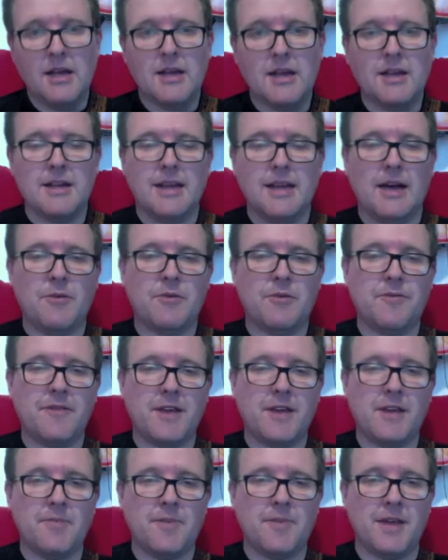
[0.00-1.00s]
Now with
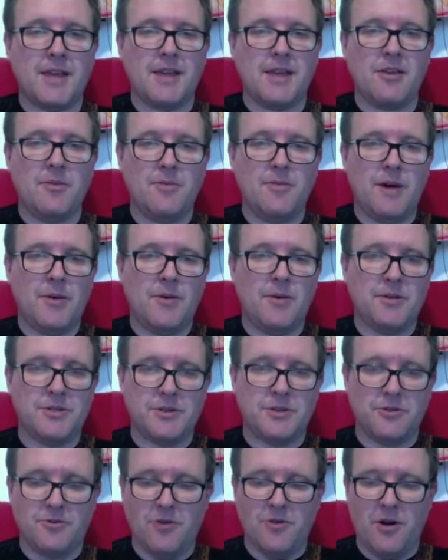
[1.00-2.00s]
finger picking, you might want to
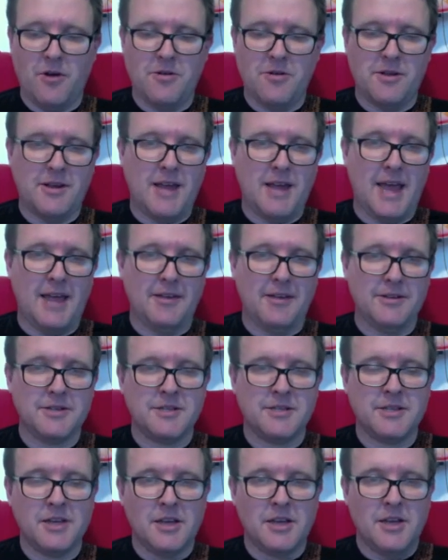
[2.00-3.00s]
grow the
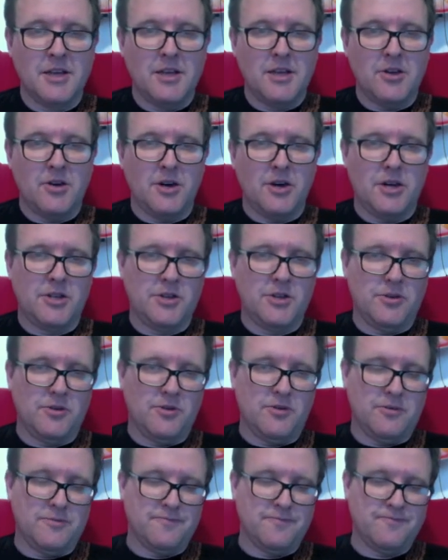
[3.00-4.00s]
nails on
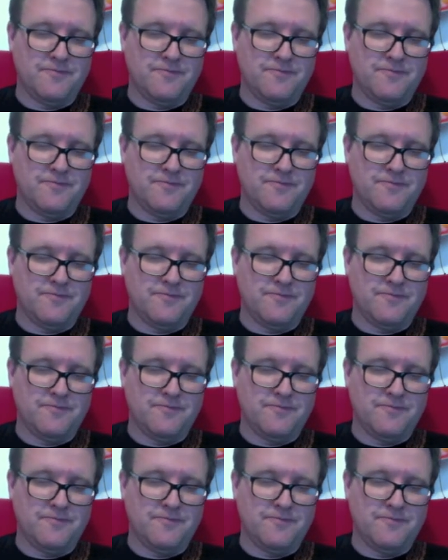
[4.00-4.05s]
your